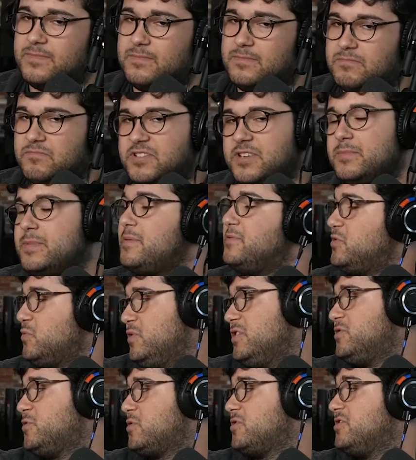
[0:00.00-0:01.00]
sometimes the
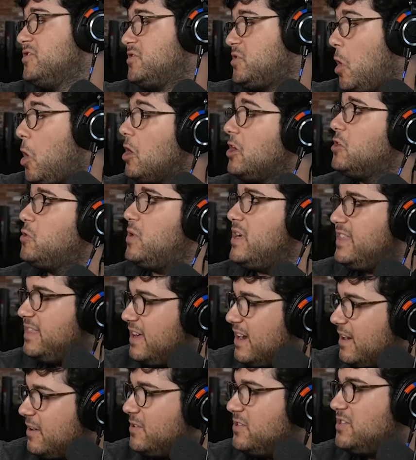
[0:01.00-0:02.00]
resources aren't quite
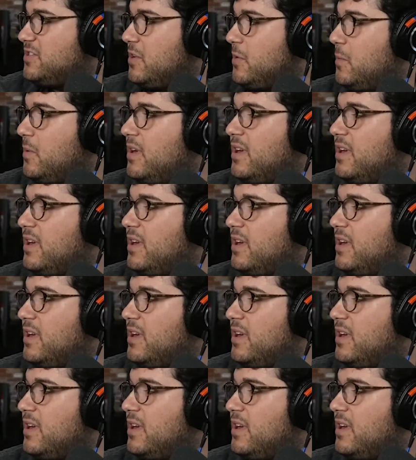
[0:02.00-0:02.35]
there. So